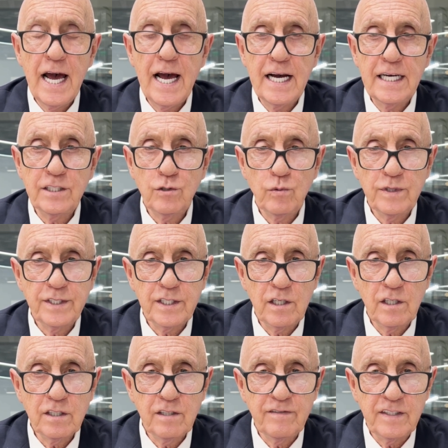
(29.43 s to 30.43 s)
As a
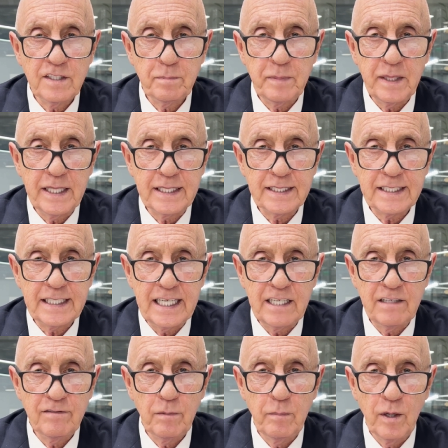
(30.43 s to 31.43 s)
result of this being a state
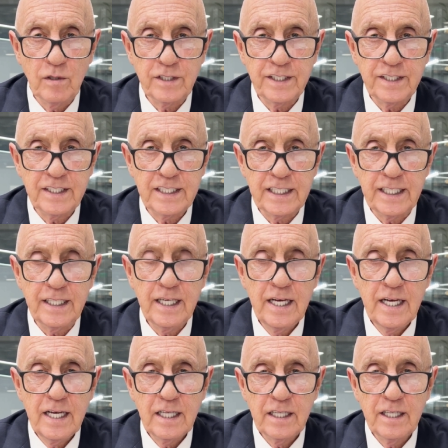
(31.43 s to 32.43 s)
of emergency,
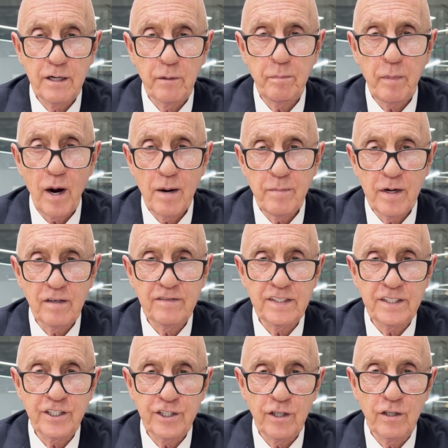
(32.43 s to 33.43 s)
the Department of
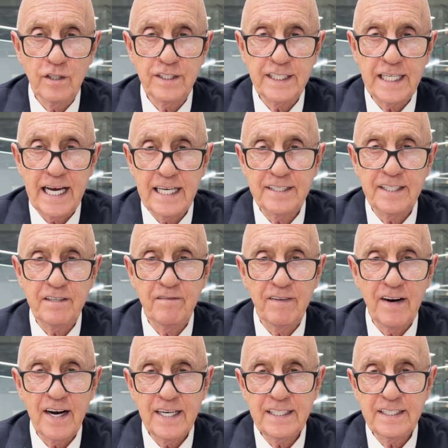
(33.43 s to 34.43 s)
Insurance has
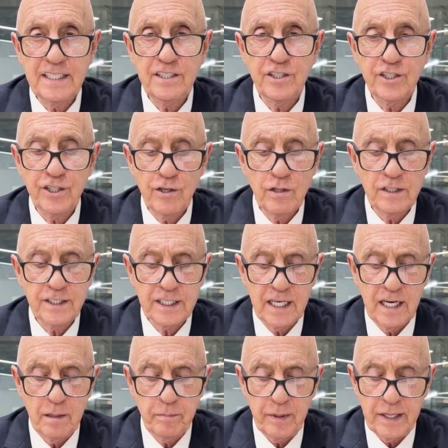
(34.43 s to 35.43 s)
advised insurance
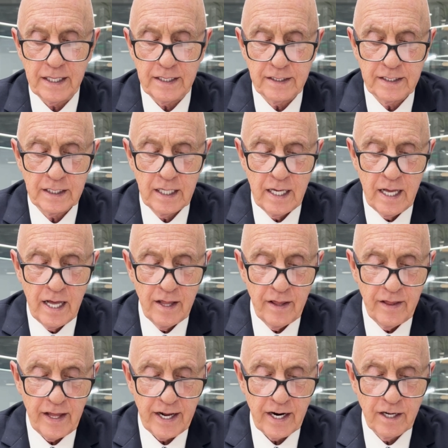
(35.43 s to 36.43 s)
companies
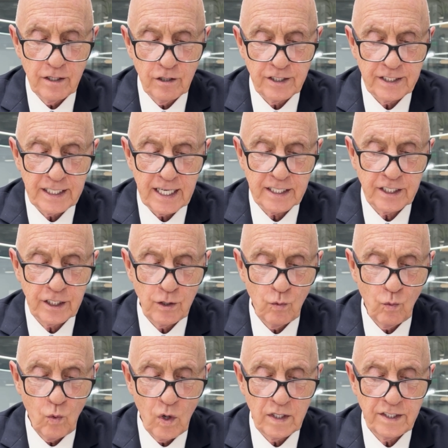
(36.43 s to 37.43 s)
that under Section
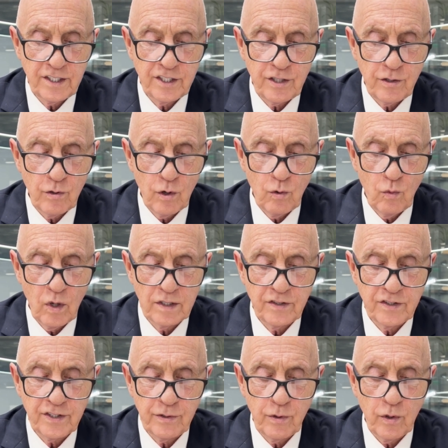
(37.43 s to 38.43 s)

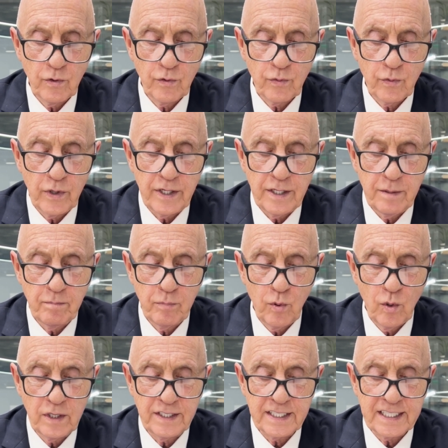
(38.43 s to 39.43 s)

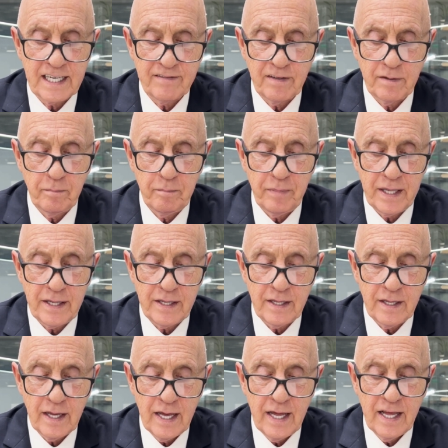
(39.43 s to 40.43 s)
10103.7b,
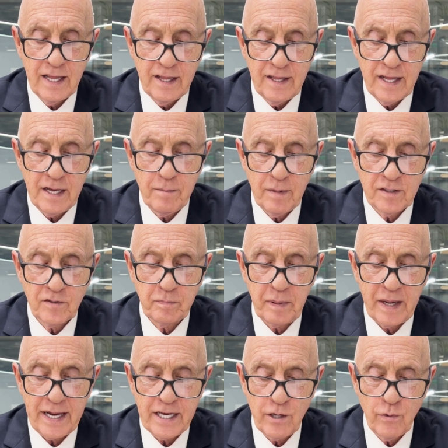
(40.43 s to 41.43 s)
they must
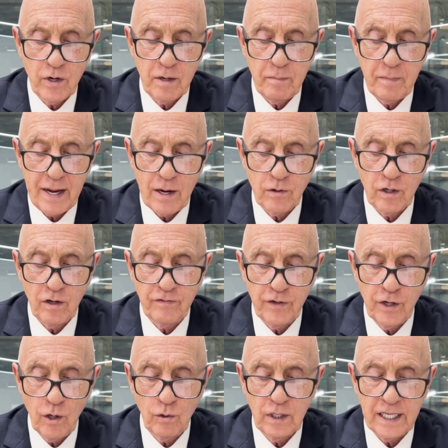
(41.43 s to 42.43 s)
pay you an amount of
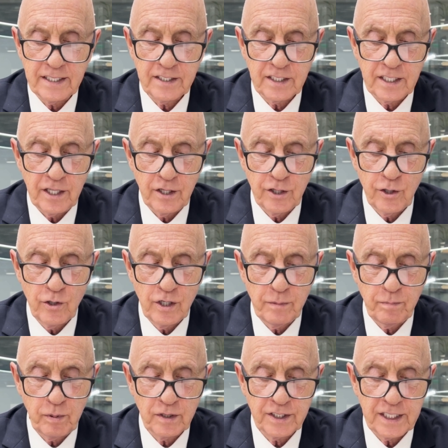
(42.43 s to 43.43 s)
no less than
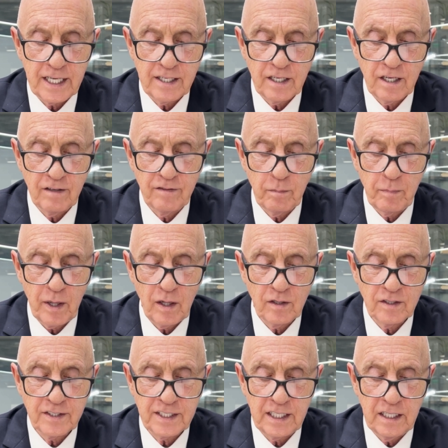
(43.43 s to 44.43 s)
30% of the
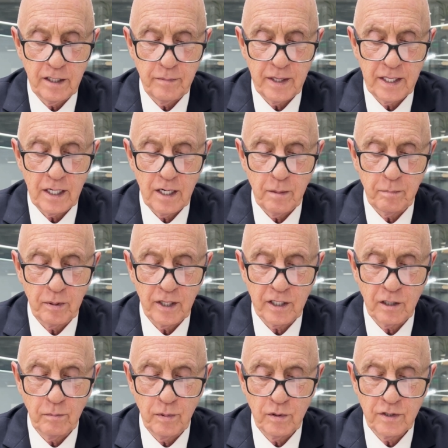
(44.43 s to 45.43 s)
policy limit
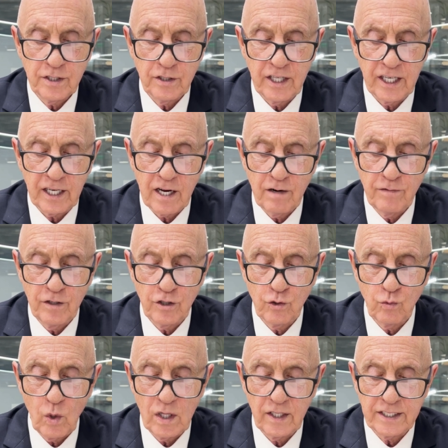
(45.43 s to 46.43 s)
applicable to the covered
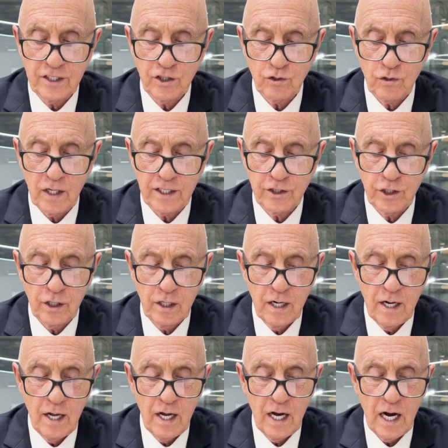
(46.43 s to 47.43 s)
dwelling structure,
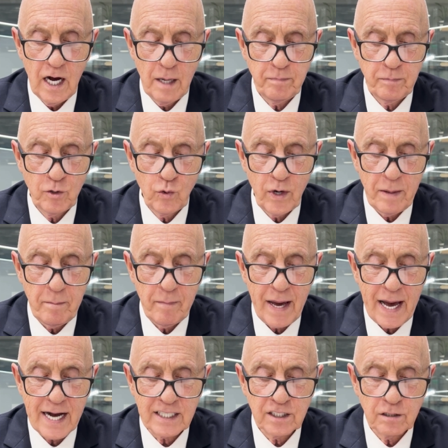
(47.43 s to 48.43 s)
up to a
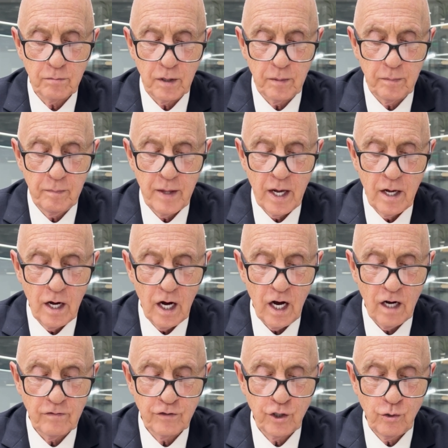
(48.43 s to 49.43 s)
maximum
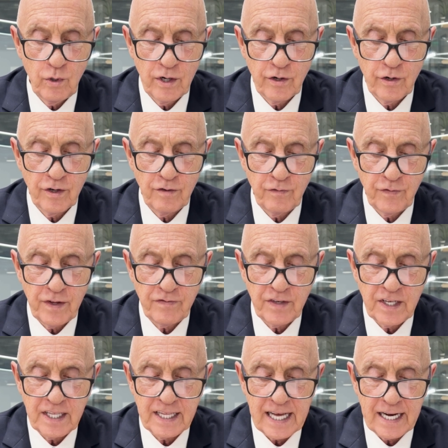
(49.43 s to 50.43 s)
of
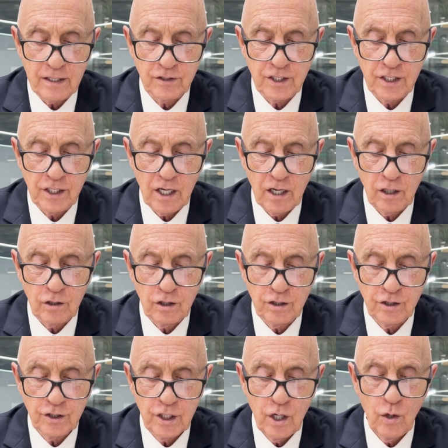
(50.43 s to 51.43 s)

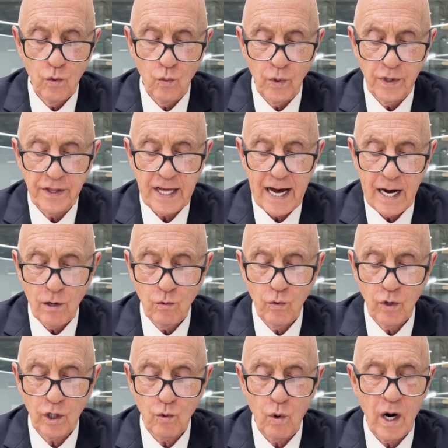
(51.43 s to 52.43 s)
$250,000 without
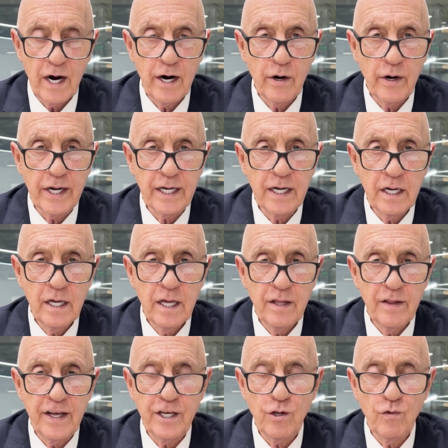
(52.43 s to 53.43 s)
requiring
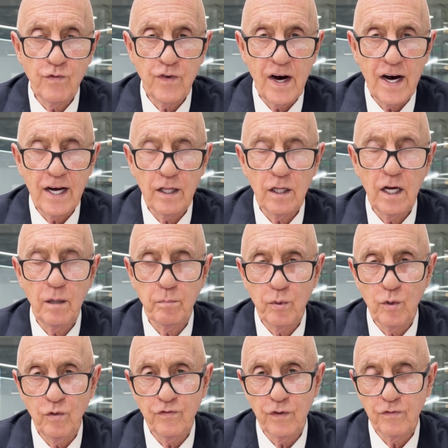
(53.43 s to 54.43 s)
that you file a
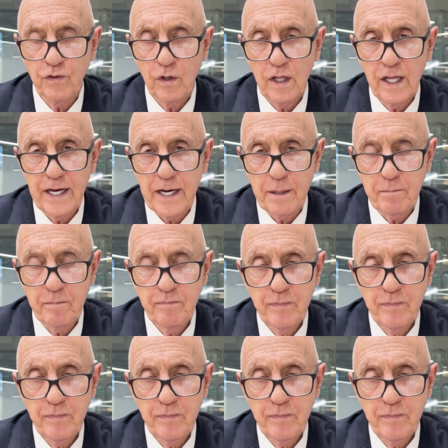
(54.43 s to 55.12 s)
proof of claim.